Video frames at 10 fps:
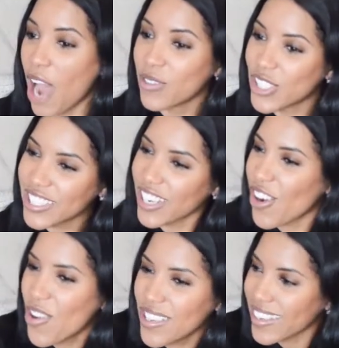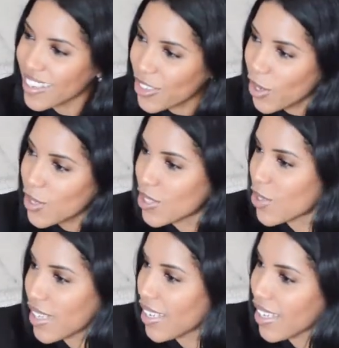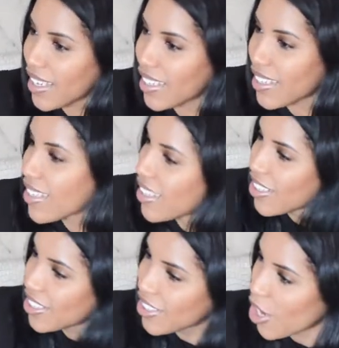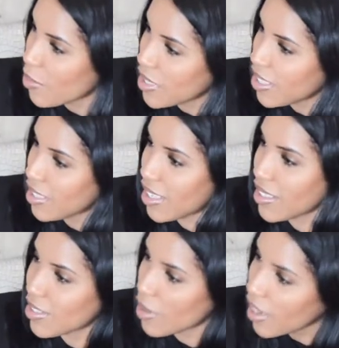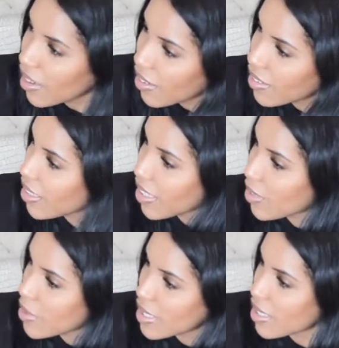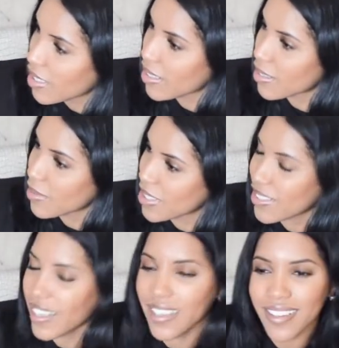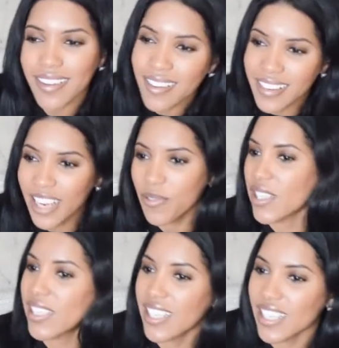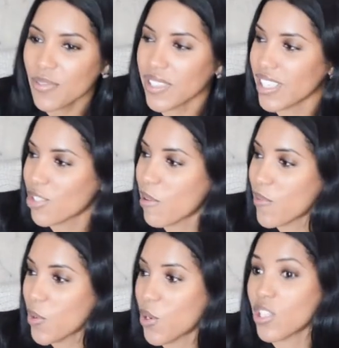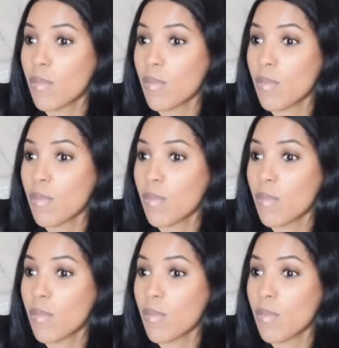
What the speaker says: I was just like, oh yeah, girl. So like, he takes you out. Like, what's up? She's like, no, not really. He doesn't really answer my phone calls.